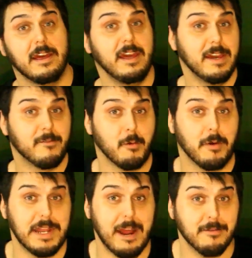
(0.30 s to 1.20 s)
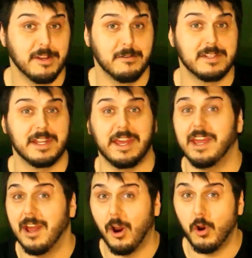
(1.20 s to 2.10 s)
Hey everyone, how are you doing today?
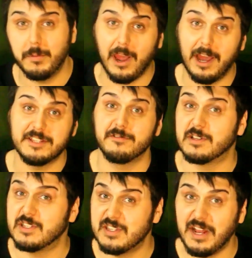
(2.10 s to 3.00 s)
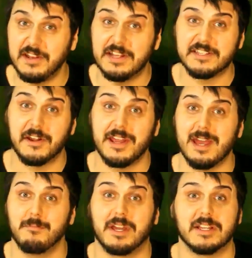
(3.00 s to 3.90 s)
Hope you guys are excited as I
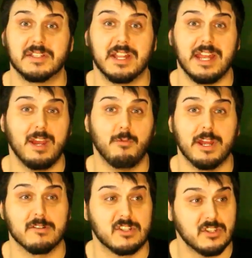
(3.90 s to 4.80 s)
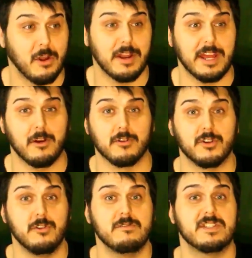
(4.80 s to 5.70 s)
am because today we are starting our
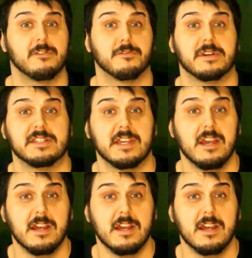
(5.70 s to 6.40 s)
new series.